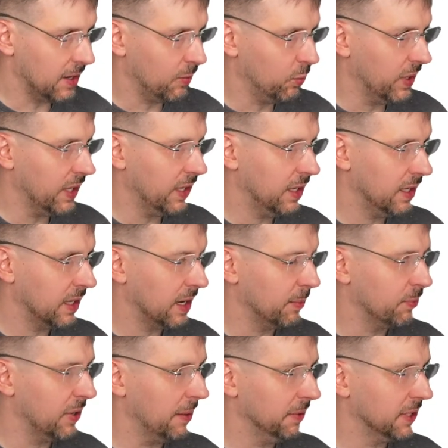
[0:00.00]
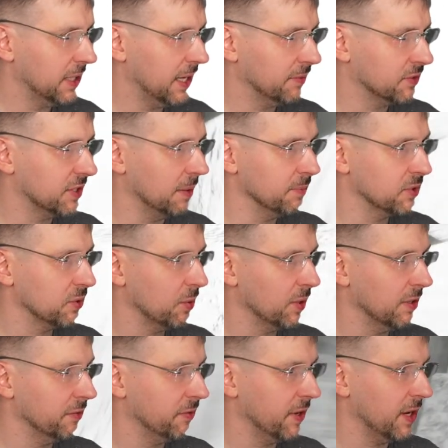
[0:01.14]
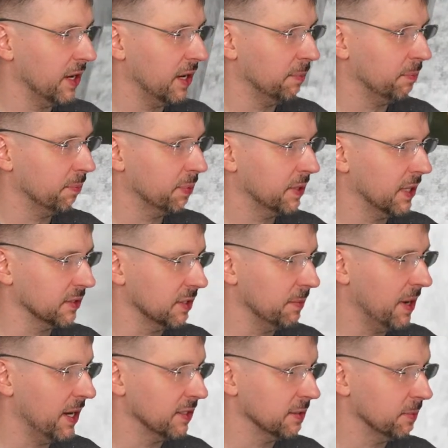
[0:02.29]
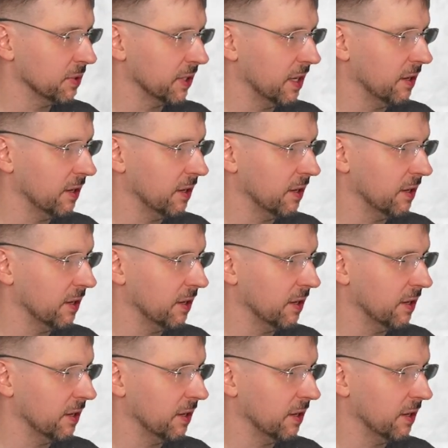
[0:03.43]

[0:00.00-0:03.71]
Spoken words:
We are probably going to have some sort of customizable